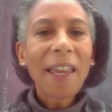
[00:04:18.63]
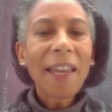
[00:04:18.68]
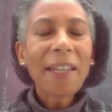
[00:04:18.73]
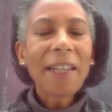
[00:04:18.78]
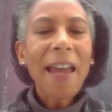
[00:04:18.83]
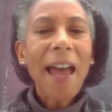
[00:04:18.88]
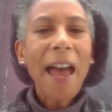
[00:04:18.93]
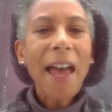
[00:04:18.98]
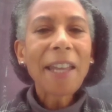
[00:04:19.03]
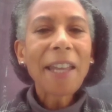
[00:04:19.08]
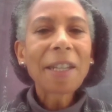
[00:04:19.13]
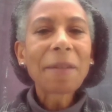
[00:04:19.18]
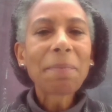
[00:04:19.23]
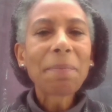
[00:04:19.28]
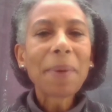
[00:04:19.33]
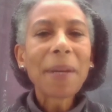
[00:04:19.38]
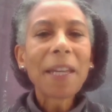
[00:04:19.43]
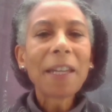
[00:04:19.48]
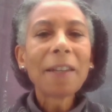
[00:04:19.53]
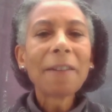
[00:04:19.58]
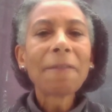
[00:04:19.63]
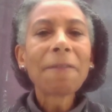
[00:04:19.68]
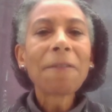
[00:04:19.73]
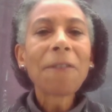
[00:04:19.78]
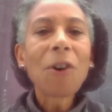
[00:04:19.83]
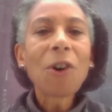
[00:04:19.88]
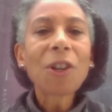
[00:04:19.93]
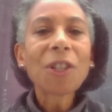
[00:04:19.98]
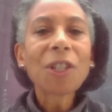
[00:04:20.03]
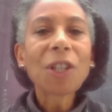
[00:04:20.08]
It has been
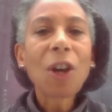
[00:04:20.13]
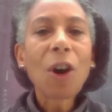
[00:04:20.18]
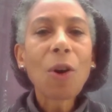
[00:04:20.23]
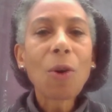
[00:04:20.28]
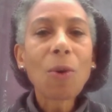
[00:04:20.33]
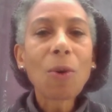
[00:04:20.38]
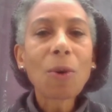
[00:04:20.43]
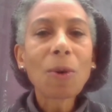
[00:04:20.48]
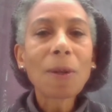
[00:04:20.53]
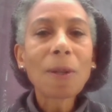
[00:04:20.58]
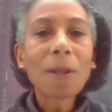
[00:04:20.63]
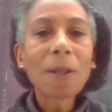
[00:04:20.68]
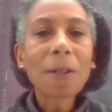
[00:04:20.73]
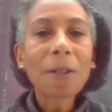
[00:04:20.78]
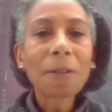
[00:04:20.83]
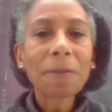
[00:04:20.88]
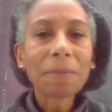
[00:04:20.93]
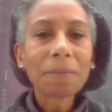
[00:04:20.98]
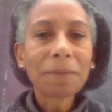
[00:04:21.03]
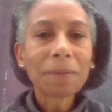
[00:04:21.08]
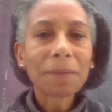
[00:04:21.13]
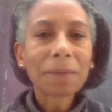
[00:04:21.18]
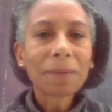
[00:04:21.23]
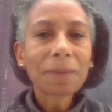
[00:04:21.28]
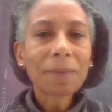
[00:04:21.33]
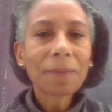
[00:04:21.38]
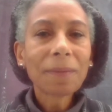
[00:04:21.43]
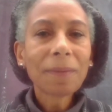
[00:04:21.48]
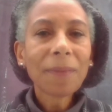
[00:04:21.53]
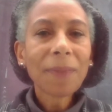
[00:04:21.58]
foretold
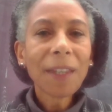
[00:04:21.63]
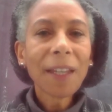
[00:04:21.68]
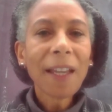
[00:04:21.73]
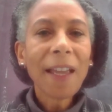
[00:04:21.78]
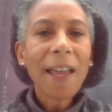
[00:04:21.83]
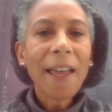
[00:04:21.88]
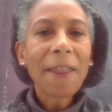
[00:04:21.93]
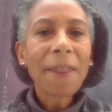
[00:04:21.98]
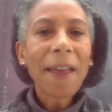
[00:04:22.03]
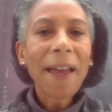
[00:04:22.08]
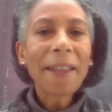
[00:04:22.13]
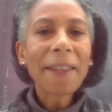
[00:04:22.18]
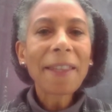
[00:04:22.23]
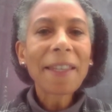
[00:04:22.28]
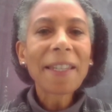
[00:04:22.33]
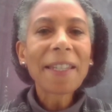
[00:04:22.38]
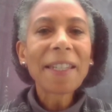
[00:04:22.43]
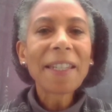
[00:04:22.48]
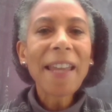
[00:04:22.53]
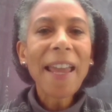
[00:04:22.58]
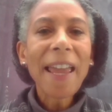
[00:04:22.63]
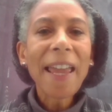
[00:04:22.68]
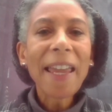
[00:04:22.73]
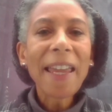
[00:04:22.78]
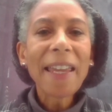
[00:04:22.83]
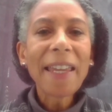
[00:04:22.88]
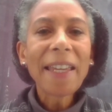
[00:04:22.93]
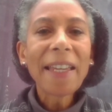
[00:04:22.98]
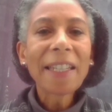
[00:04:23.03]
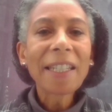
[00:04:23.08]
that the
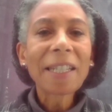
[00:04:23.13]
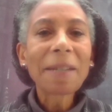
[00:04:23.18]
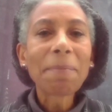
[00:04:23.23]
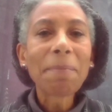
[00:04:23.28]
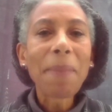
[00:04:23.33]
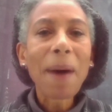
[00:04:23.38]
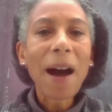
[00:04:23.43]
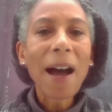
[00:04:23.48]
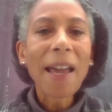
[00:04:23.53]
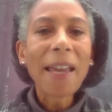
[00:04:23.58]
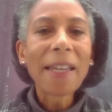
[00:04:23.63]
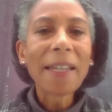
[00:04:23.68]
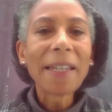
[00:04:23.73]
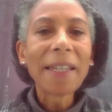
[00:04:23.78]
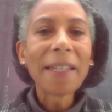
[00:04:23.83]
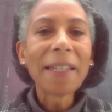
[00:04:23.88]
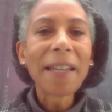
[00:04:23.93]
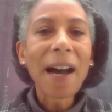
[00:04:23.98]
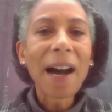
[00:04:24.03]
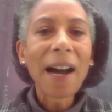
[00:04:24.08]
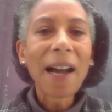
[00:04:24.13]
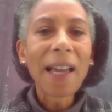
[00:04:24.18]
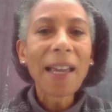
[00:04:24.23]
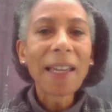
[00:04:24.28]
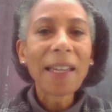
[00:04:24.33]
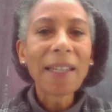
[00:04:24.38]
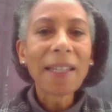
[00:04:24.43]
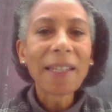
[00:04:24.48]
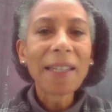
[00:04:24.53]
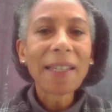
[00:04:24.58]
day Spider
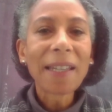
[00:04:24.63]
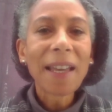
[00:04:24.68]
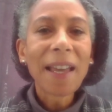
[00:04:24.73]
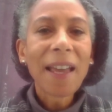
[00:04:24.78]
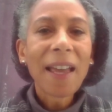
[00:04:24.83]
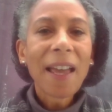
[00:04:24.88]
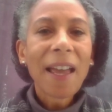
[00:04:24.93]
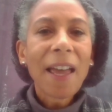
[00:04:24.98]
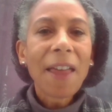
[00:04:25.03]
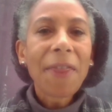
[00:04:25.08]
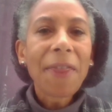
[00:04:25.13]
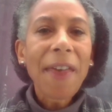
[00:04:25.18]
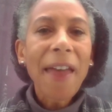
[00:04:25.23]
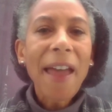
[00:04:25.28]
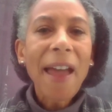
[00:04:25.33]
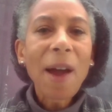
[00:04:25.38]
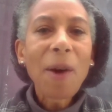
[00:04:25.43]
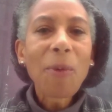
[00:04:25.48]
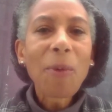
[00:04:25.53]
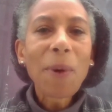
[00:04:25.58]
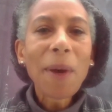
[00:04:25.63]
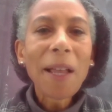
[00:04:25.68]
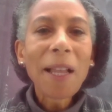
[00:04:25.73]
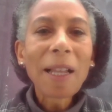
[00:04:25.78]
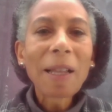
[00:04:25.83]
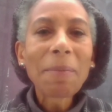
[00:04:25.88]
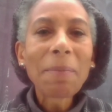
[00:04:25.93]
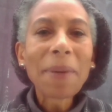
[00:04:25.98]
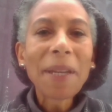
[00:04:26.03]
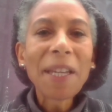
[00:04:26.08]
dies, there
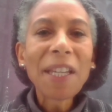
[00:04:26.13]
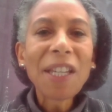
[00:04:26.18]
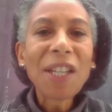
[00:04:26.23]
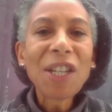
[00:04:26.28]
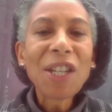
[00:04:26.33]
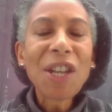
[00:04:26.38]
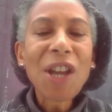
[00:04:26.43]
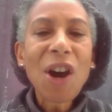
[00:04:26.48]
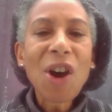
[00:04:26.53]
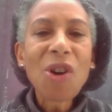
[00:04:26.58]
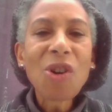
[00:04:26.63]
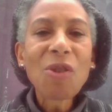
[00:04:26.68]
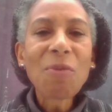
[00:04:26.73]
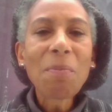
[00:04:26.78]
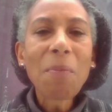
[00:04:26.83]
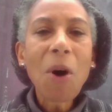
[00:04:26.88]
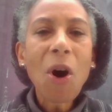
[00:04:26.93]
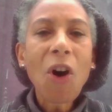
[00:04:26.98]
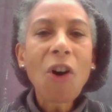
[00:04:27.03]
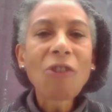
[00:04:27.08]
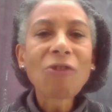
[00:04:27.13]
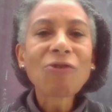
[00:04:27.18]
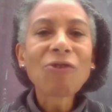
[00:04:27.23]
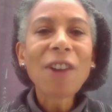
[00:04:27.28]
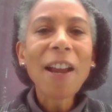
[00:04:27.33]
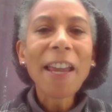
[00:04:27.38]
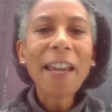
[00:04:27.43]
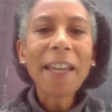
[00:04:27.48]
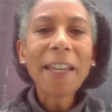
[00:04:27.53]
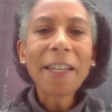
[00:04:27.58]
will be no more
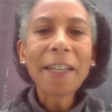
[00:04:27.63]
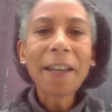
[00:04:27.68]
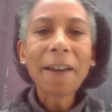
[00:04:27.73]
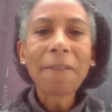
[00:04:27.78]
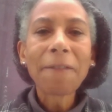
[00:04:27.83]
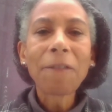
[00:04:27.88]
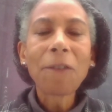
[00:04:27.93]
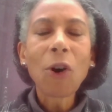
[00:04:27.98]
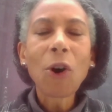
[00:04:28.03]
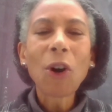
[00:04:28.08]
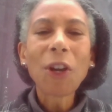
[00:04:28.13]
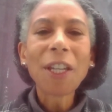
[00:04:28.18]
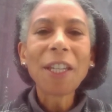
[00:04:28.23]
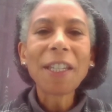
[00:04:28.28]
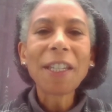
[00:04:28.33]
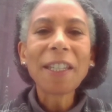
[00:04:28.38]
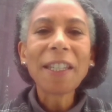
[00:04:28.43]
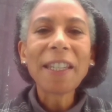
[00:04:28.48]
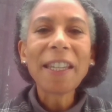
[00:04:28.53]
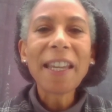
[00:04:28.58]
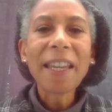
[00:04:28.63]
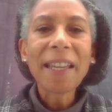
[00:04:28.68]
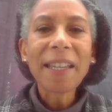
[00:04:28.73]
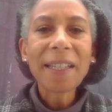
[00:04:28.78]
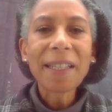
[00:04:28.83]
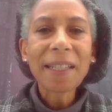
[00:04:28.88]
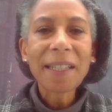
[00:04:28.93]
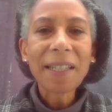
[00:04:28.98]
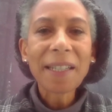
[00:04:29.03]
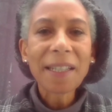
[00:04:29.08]
rain for
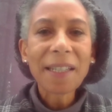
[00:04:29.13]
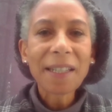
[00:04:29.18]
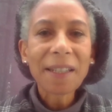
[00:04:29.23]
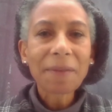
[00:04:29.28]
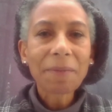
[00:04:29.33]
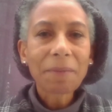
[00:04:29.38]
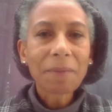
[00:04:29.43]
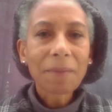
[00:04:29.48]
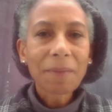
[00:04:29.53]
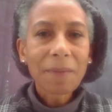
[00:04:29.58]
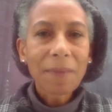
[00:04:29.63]
years